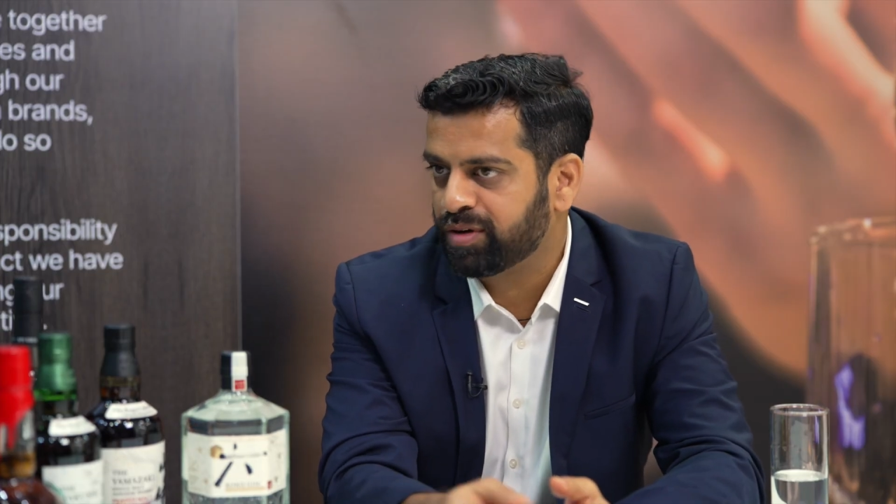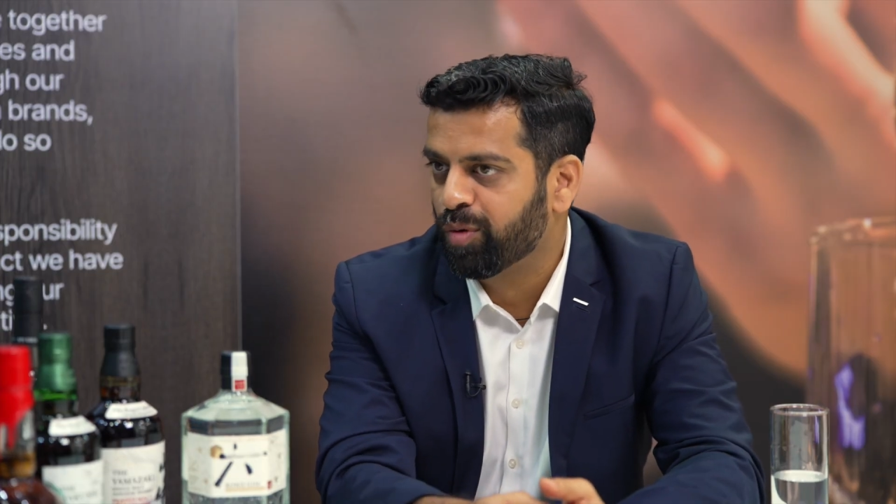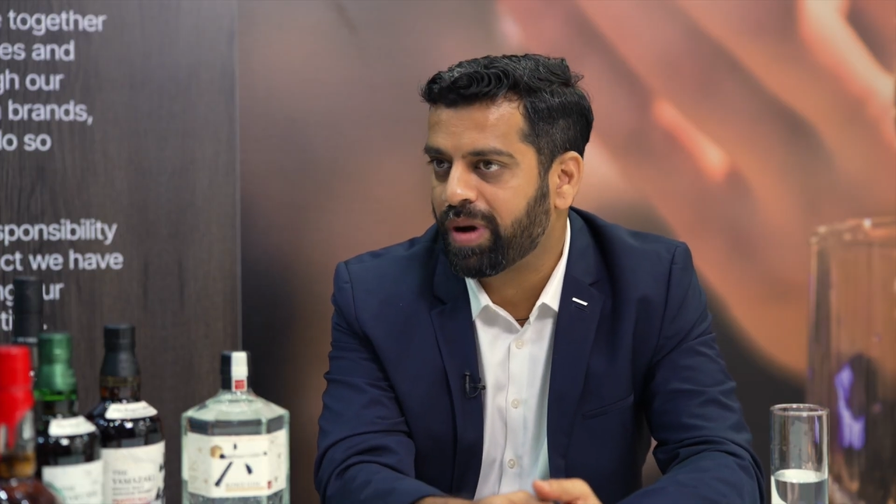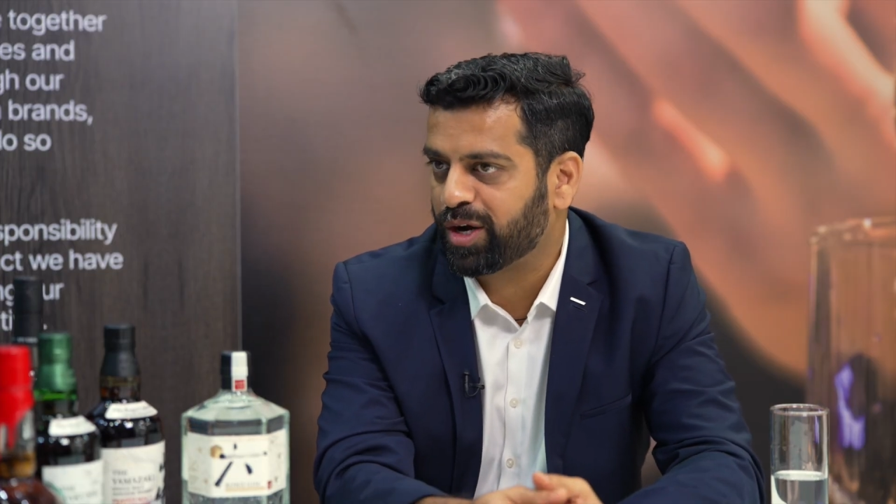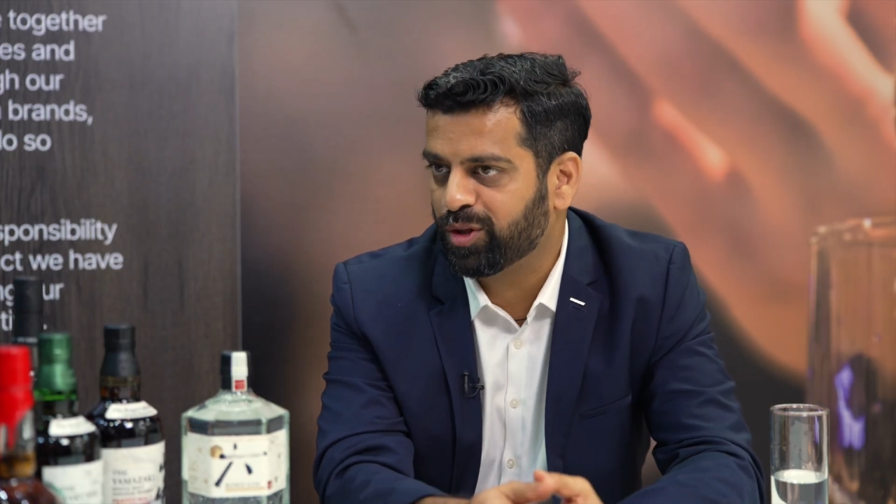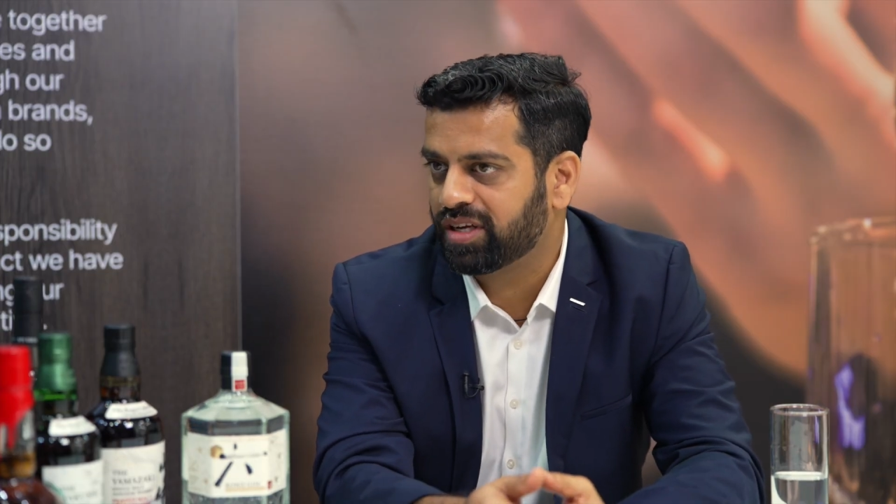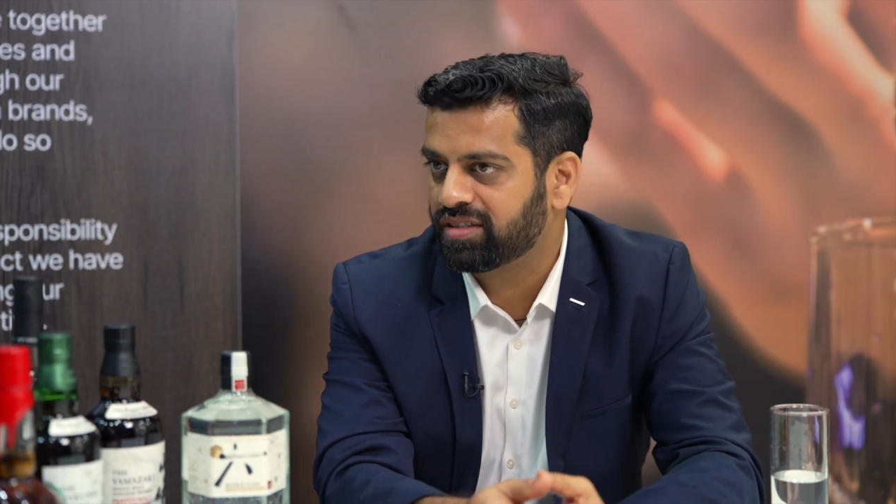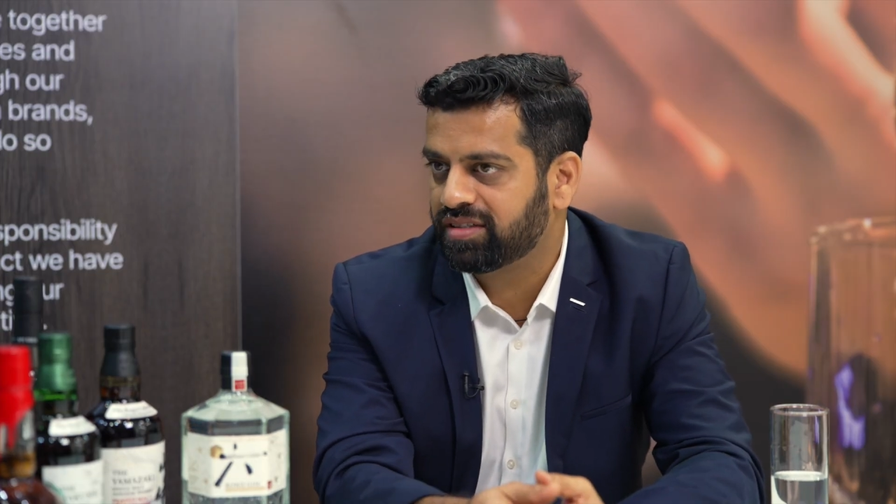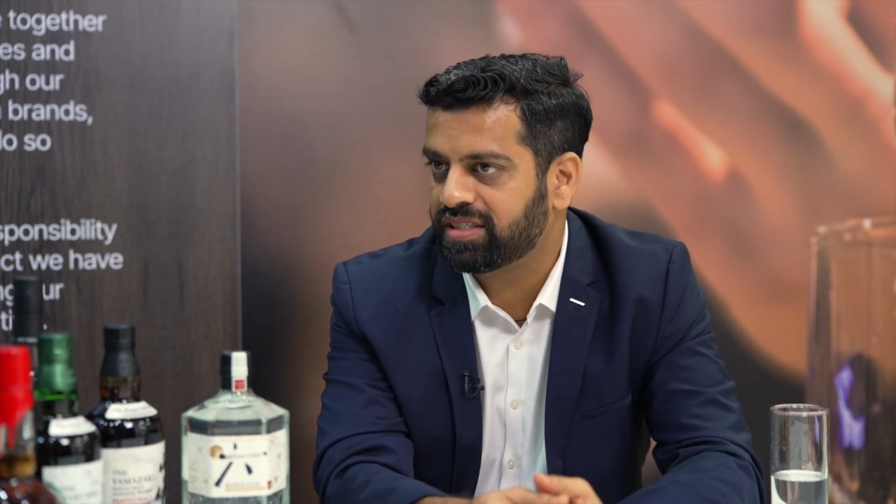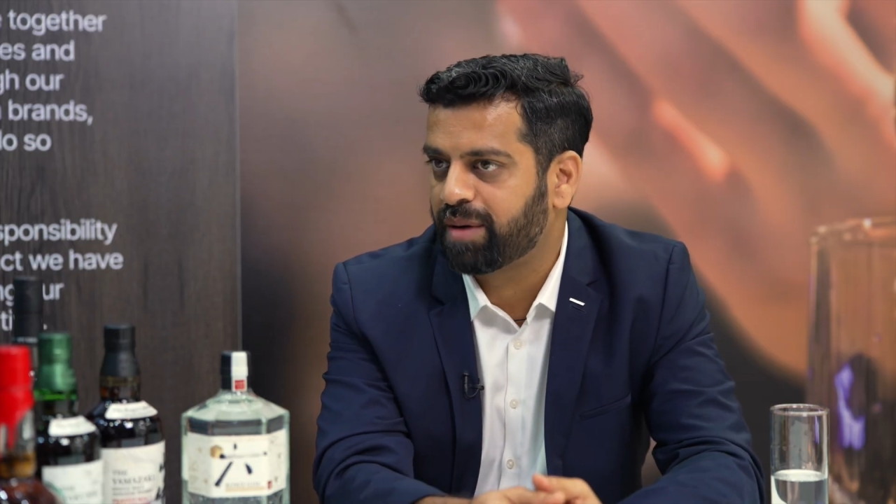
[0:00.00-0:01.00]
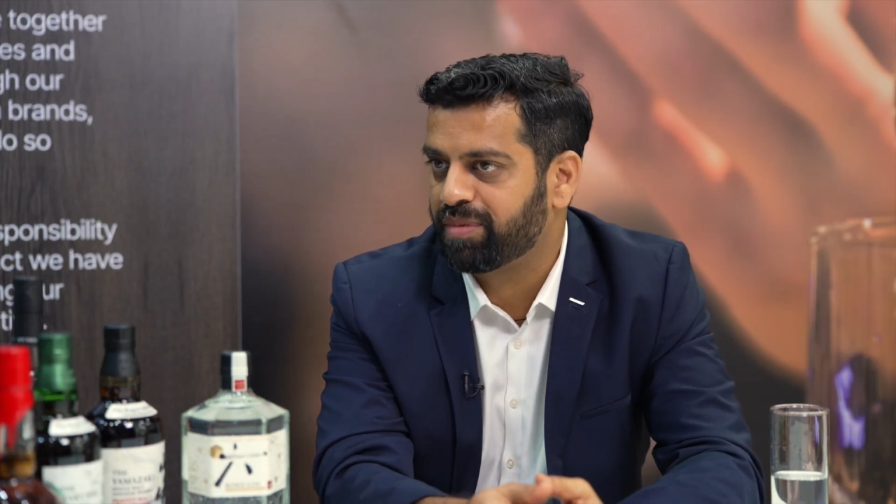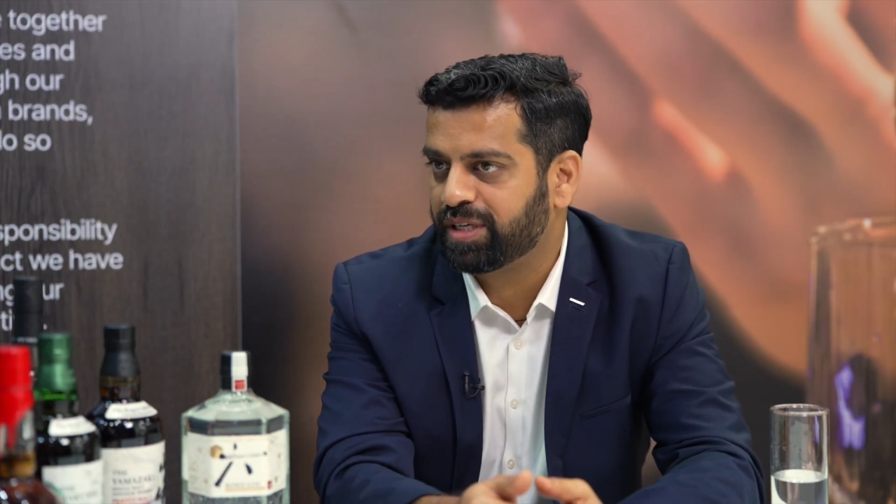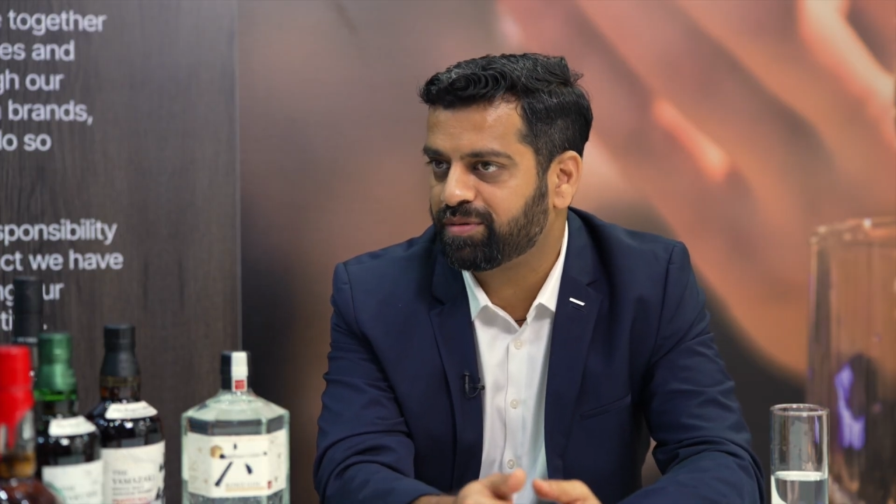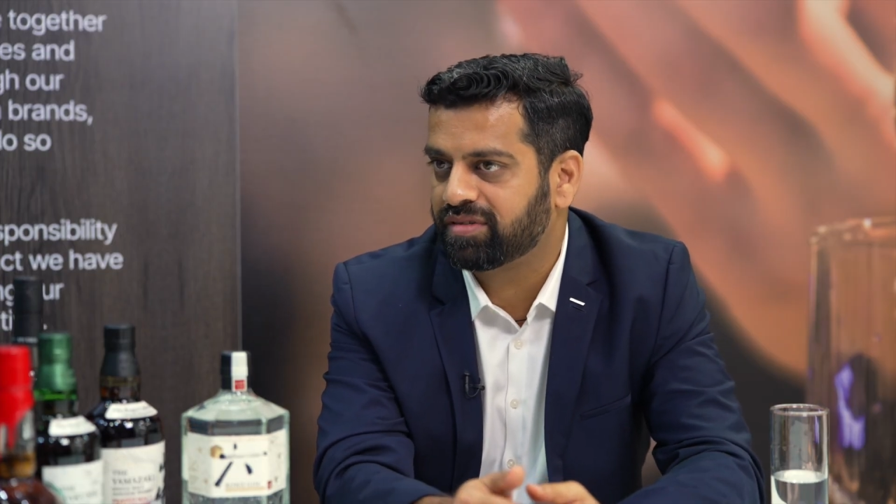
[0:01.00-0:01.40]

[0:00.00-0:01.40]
Go back to the Japanese